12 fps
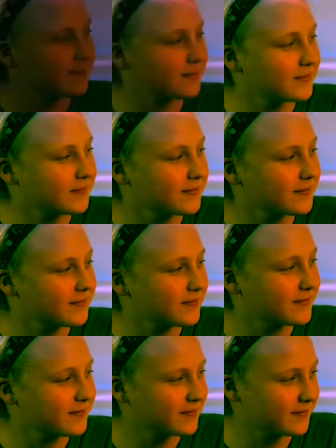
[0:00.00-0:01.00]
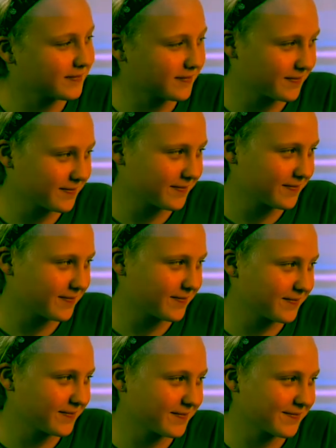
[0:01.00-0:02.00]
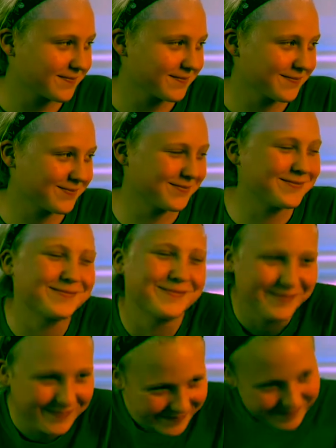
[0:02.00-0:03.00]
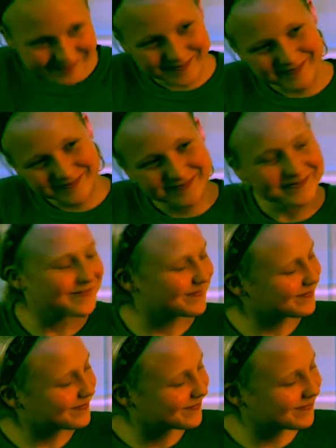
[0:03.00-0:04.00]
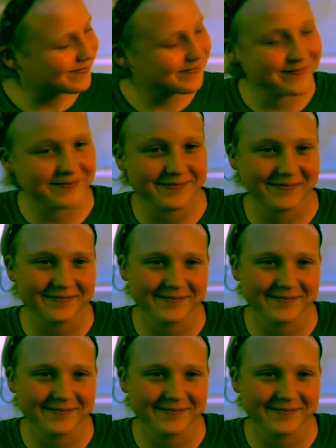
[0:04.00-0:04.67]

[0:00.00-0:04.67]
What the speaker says: No words are spoken by the person on screen.